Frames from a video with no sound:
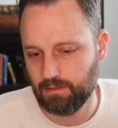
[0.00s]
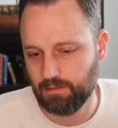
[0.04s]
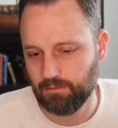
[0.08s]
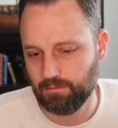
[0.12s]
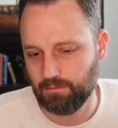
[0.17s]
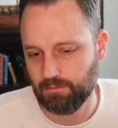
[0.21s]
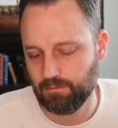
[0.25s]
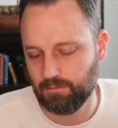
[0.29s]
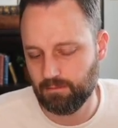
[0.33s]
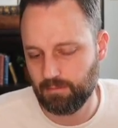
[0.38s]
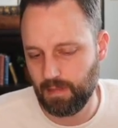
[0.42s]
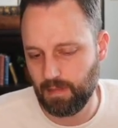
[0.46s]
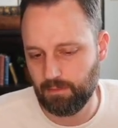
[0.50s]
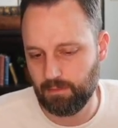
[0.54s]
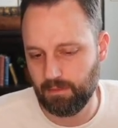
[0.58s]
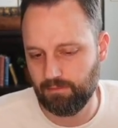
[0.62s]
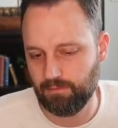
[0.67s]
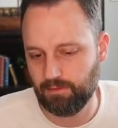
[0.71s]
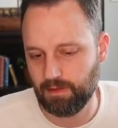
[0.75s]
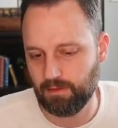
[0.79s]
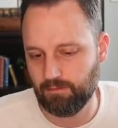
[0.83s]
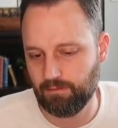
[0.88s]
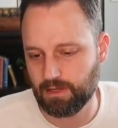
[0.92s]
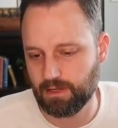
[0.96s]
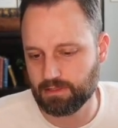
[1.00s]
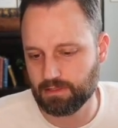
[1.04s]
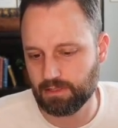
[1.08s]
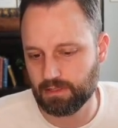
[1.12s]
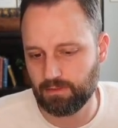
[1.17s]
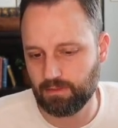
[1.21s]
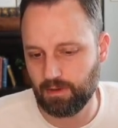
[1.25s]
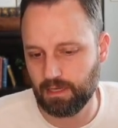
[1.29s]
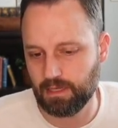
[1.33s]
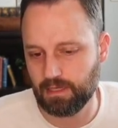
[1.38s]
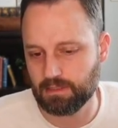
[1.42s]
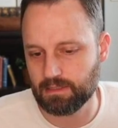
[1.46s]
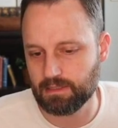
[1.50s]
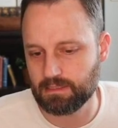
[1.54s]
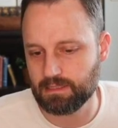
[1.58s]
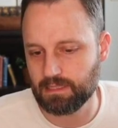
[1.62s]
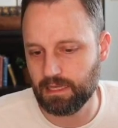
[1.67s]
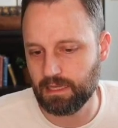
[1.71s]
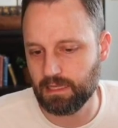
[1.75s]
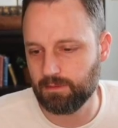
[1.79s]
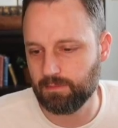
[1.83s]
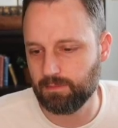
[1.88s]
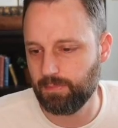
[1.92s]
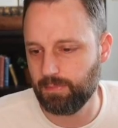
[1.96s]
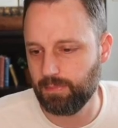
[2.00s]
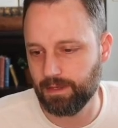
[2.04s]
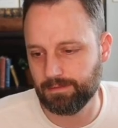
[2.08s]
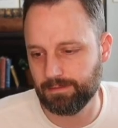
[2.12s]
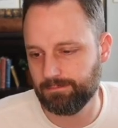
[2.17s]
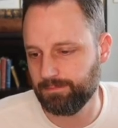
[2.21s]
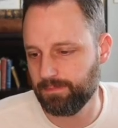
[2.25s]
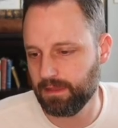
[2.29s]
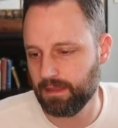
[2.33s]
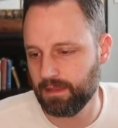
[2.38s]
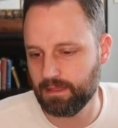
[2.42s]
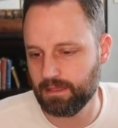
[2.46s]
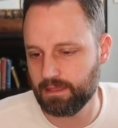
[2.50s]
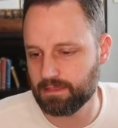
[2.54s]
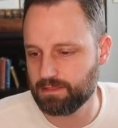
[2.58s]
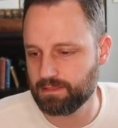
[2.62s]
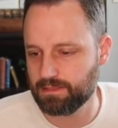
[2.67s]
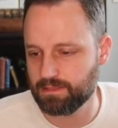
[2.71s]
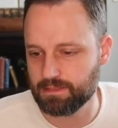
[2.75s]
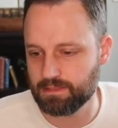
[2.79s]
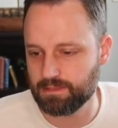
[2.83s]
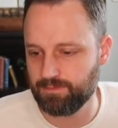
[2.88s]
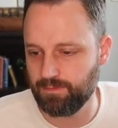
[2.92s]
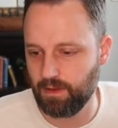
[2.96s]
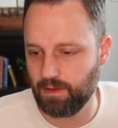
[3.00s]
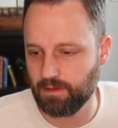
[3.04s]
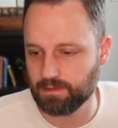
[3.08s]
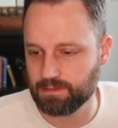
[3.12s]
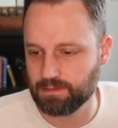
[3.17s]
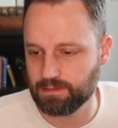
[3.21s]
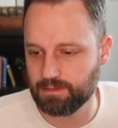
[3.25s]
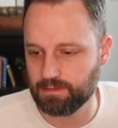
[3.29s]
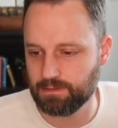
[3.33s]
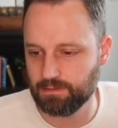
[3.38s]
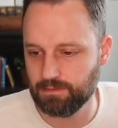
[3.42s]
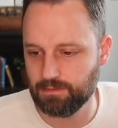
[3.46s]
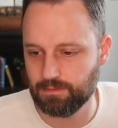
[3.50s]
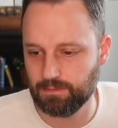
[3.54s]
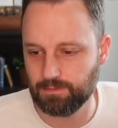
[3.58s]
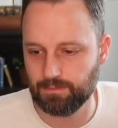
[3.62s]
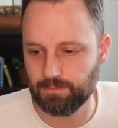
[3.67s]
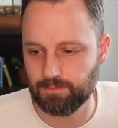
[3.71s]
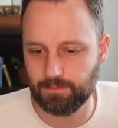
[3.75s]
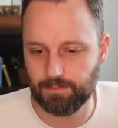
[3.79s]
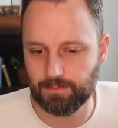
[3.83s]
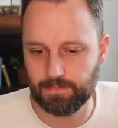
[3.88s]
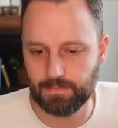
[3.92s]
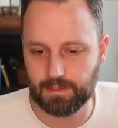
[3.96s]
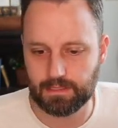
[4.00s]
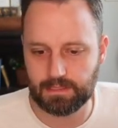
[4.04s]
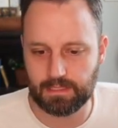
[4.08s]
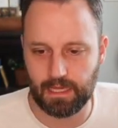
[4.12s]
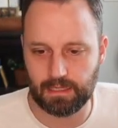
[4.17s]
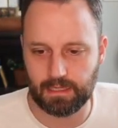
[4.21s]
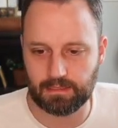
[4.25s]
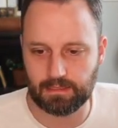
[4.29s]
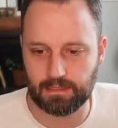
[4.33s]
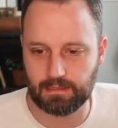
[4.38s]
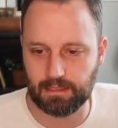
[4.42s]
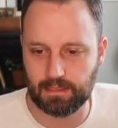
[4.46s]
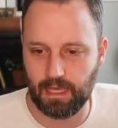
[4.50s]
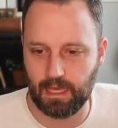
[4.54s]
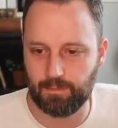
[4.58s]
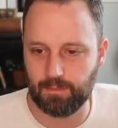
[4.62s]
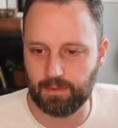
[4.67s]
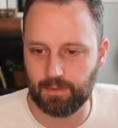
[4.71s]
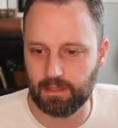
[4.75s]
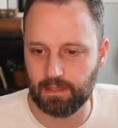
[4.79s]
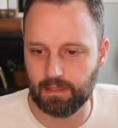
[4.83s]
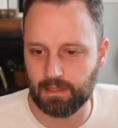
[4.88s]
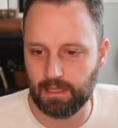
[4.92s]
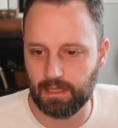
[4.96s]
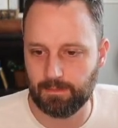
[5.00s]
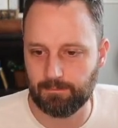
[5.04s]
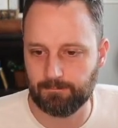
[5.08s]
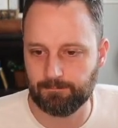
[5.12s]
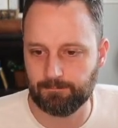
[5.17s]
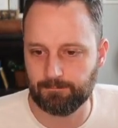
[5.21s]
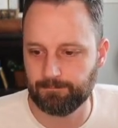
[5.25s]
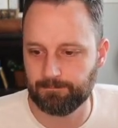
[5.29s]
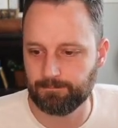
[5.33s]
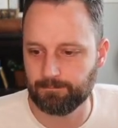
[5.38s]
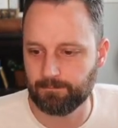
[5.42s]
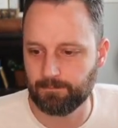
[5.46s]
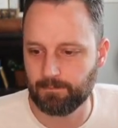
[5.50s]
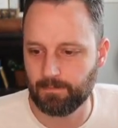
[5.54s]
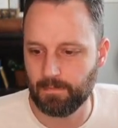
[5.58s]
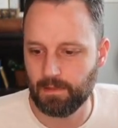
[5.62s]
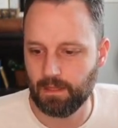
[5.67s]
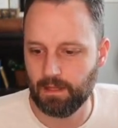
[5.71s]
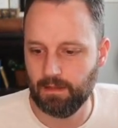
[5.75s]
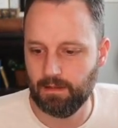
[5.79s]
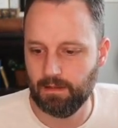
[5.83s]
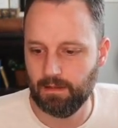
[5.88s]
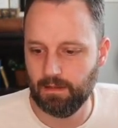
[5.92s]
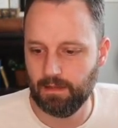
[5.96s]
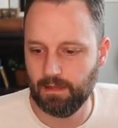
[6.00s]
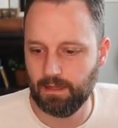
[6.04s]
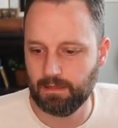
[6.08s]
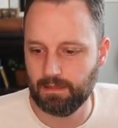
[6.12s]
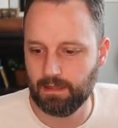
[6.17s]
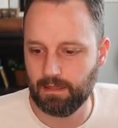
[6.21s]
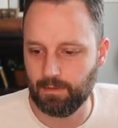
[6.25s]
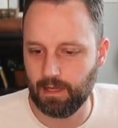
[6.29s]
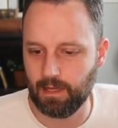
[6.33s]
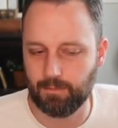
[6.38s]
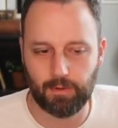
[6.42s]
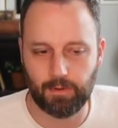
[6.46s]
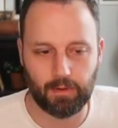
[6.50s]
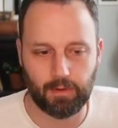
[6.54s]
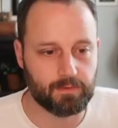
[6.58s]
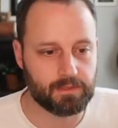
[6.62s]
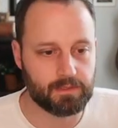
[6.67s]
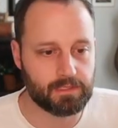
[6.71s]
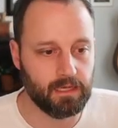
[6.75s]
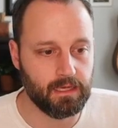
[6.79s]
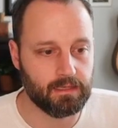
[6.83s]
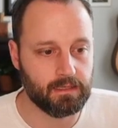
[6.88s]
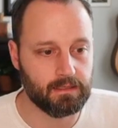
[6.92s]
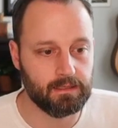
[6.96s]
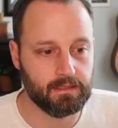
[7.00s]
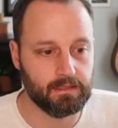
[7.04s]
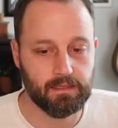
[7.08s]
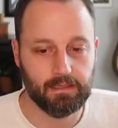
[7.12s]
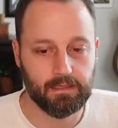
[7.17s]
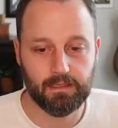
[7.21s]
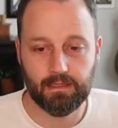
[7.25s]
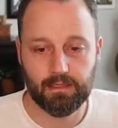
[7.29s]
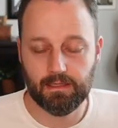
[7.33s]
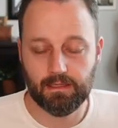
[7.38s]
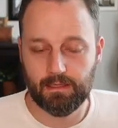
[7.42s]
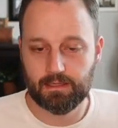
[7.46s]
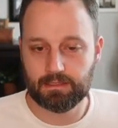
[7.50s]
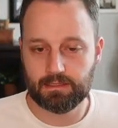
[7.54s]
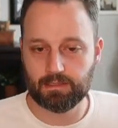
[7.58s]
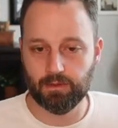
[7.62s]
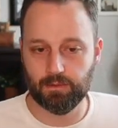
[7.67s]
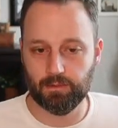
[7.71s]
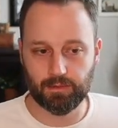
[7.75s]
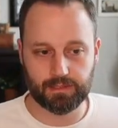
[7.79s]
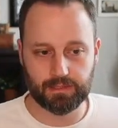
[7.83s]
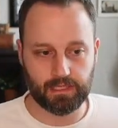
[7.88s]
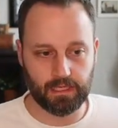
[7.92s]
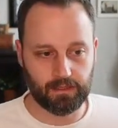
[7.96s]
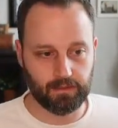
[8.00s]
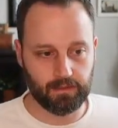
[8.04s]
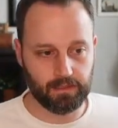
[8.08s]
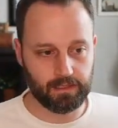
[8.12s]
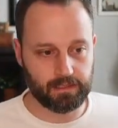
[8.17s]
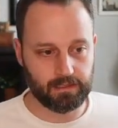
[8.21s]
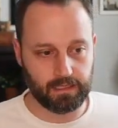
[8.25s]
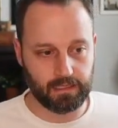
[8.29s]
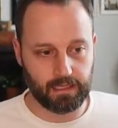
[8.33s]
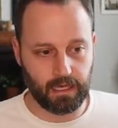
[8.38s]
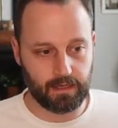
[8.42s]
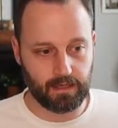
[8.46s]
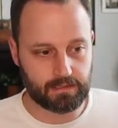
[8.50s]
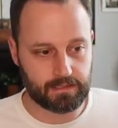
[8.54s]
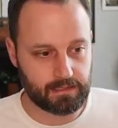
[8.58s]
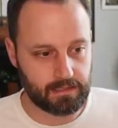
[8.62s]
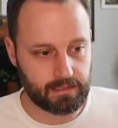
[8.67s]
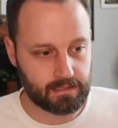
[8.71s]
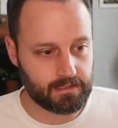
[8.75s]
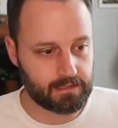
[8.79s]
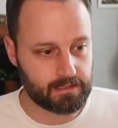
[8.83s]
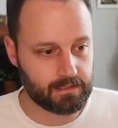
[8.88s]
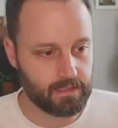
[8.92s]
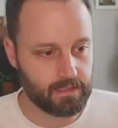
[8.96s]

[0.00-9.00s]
Maybe even eventually threatening to take, but this just falls to the tactic that happened in the game. And then my opponent resigned. So we'll take a look at the analysis and